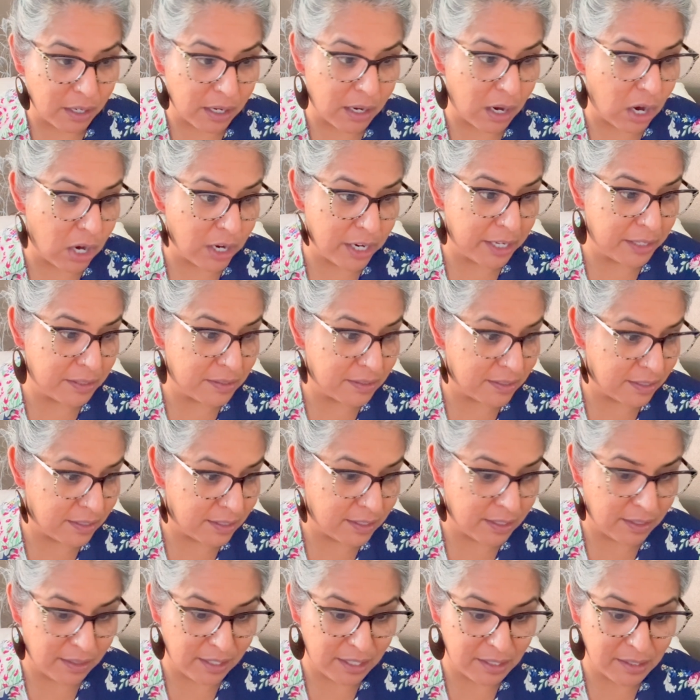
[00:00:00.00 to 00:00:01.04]
are
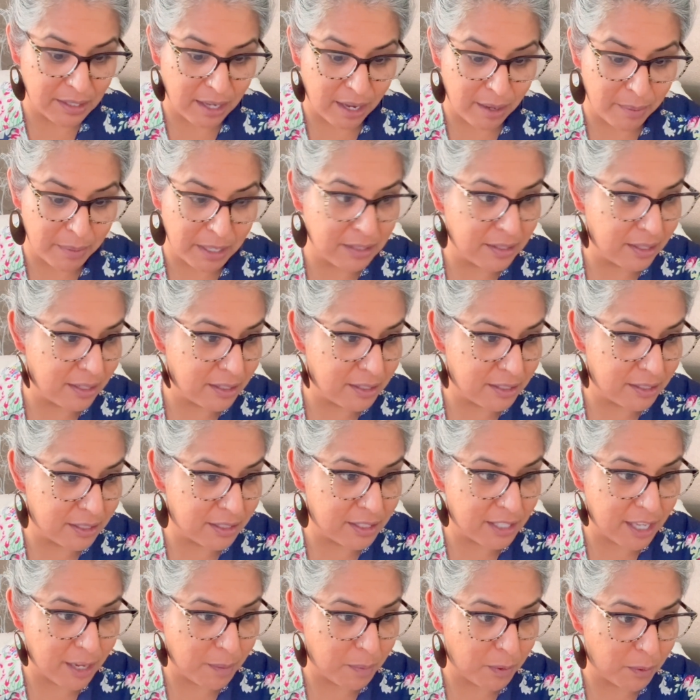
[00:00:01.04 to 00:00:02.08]
artists in these comments. Let's
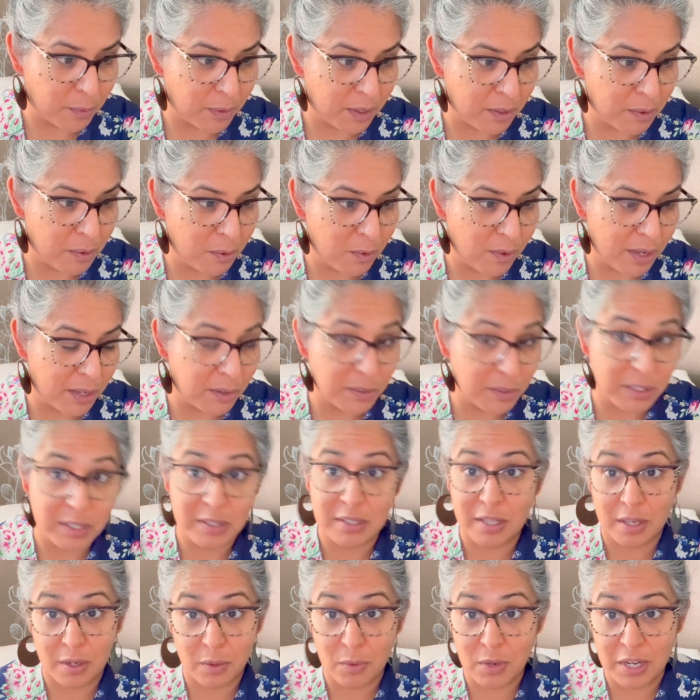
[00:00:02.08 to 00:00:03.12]
just keep it real. Who else
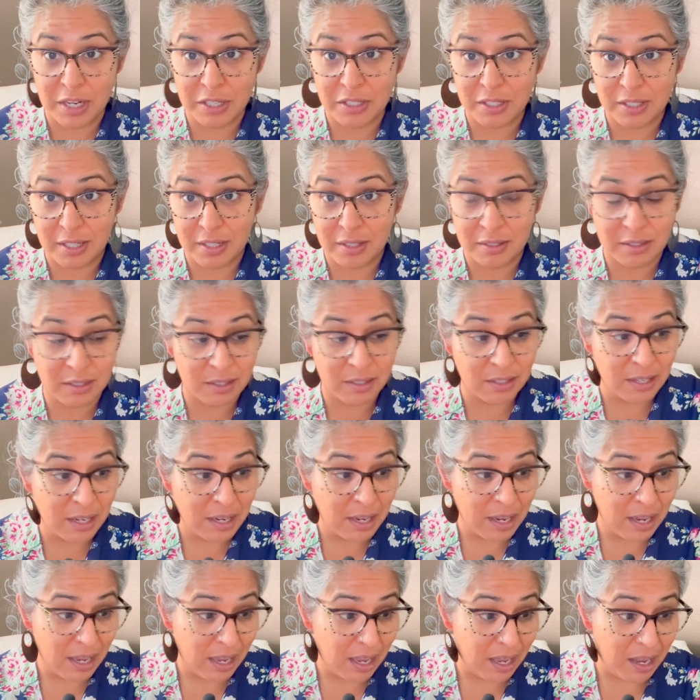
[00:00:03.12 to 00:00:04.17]
is going to watch this?
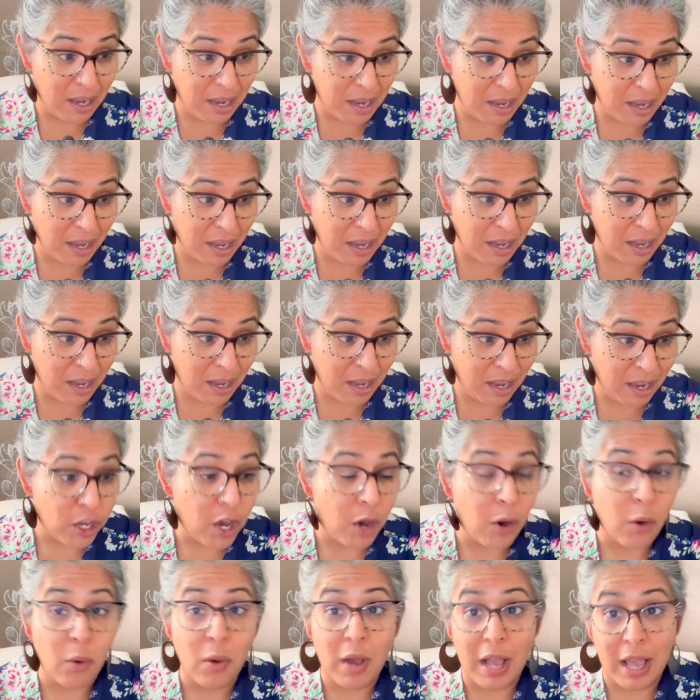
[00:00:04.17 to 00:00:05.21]

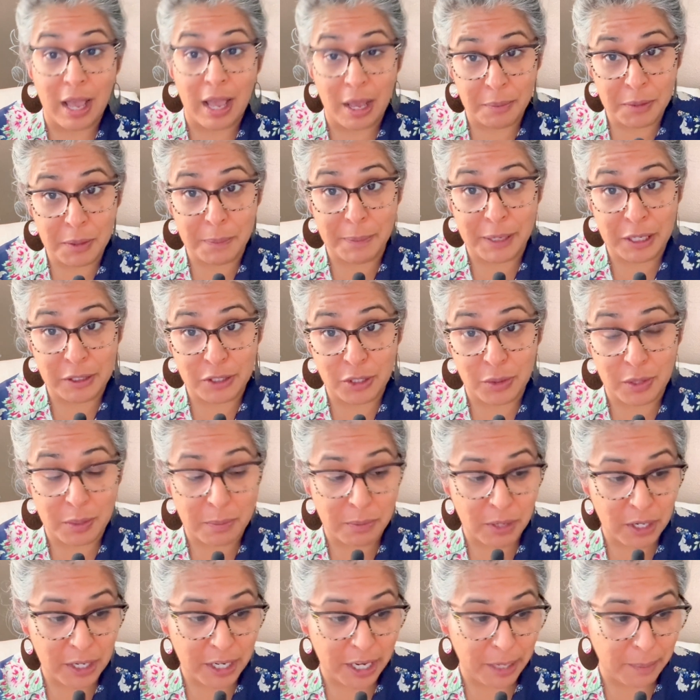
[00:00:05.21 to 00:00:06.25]
Yo, I'm about to
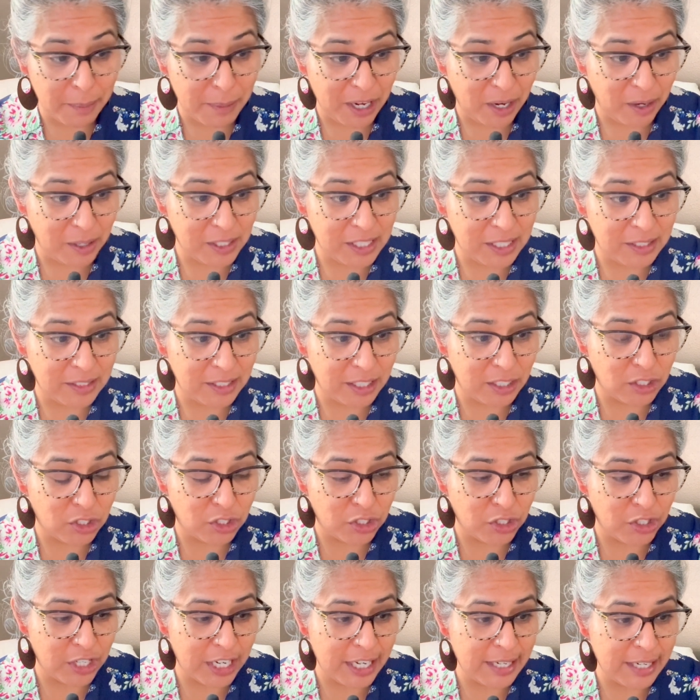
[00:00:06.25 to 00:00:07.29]
embark in my artistic
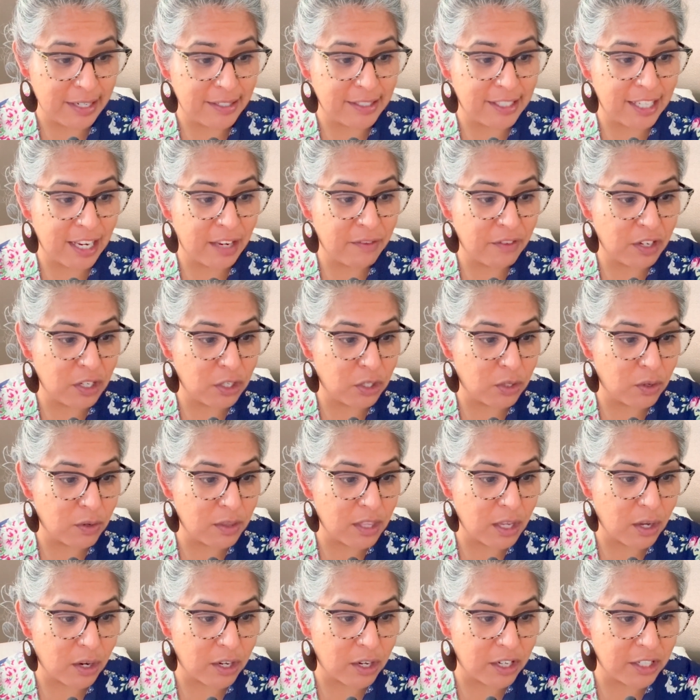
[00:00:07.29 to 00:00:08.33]
journey. David, you're
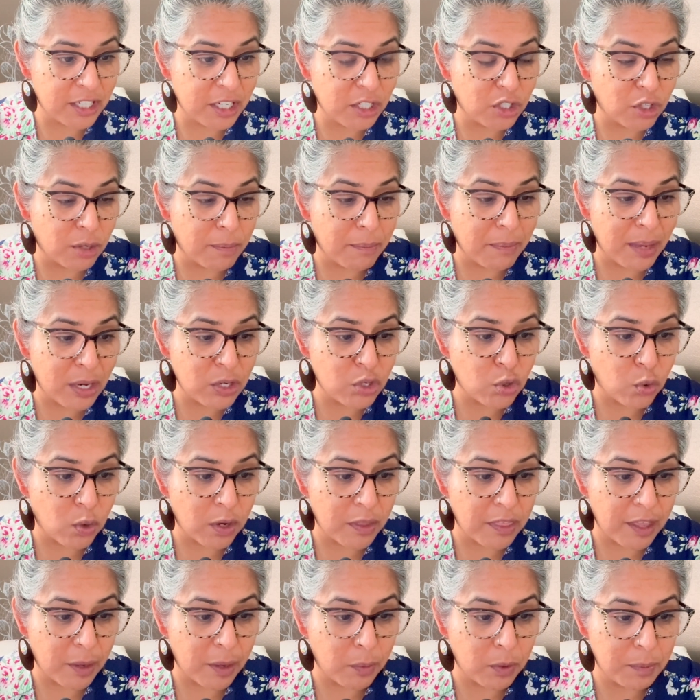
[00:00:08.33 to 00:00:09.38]
the art teacher
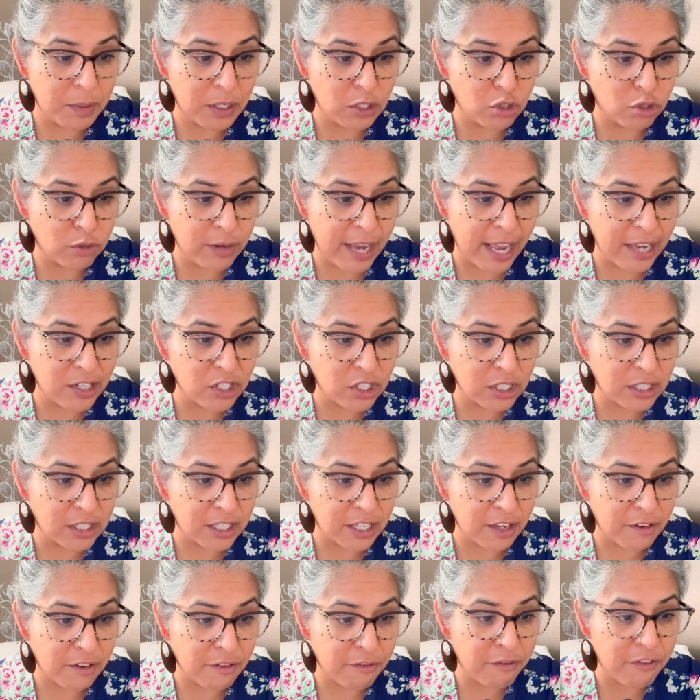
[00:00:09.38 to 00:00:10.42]
mentor that would be
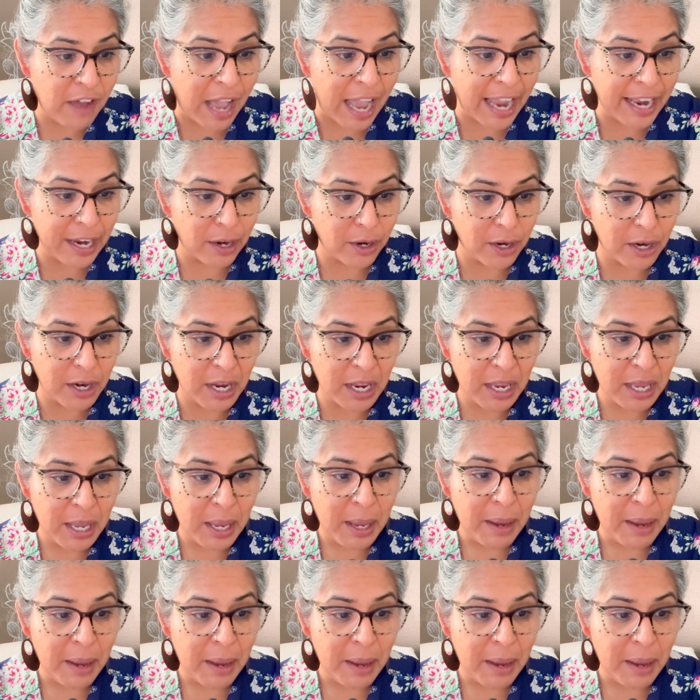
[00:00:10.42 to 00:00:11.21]
tragically fired